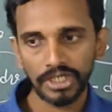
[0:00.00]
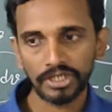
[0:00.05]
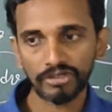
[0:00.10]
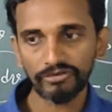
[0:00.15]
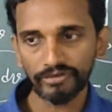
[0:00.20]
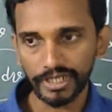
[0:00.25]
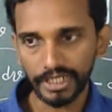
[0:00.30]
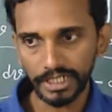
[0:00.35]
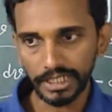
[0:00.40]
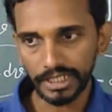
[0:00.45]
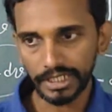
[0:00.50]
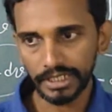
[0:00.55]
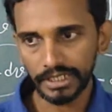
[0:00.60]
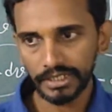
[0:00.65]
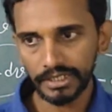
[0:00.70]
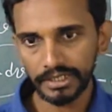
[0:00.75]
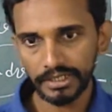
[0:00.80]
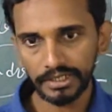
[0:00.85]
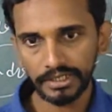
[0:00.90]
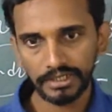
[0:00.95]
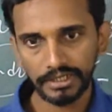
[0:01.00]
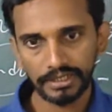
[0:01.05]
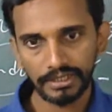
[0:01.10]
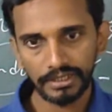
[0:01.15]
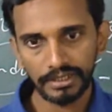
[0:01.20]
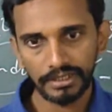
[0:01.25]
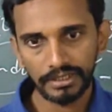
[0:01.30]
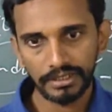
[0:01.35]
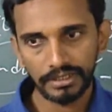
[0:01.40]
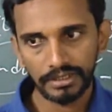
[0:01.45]
quickly
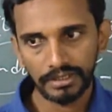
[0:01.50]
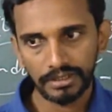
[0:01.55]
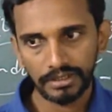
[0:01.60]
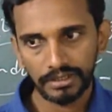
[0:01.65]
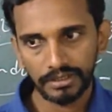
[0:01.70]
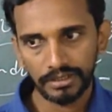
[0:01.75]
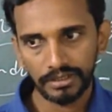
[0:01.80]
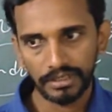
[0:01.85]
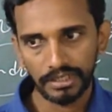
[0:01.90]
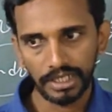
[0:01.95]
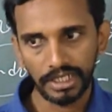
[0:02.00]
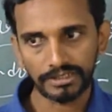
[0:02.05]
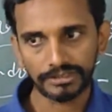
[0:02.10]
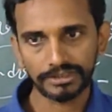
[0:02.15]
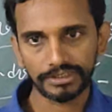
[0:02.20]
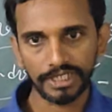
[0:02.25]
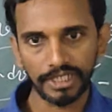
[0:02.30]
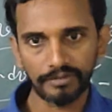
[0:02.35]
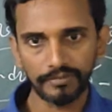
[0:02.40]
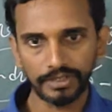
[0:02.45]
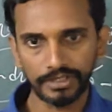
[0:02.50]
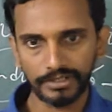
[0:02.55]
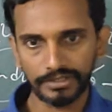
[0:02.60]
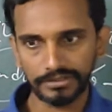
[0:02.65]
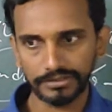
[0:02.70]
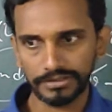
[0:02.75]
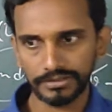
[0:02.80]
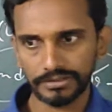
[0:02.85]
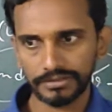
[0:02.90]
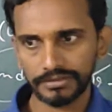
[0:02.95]
as time
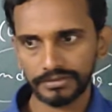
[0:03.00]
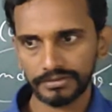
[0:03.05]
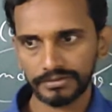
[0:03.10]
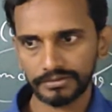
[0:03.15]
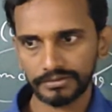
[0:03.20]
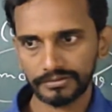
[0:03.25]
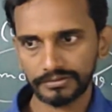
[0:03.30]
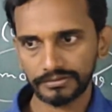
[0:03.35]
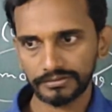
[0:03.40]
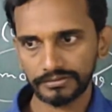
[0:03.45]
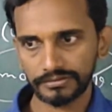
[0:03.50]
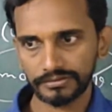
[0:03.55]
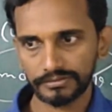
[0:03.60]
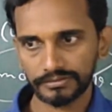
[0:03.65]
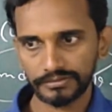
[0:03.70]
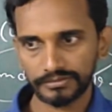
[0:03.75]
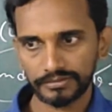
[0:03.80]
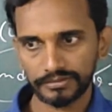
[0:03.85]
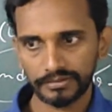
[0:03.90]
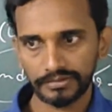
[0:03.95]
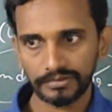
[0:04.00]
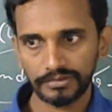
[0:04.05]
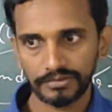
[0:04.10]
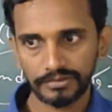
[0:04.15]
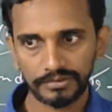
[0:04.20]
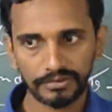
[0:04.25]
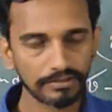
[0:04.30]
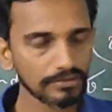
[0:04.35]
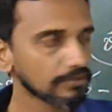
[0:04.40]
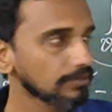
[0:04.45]
increases.
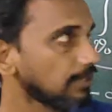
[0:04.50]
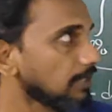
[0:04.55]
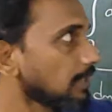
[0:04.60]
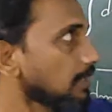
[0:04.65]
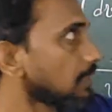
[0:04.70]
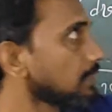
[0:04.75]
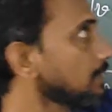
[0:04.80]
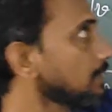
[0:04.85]
So here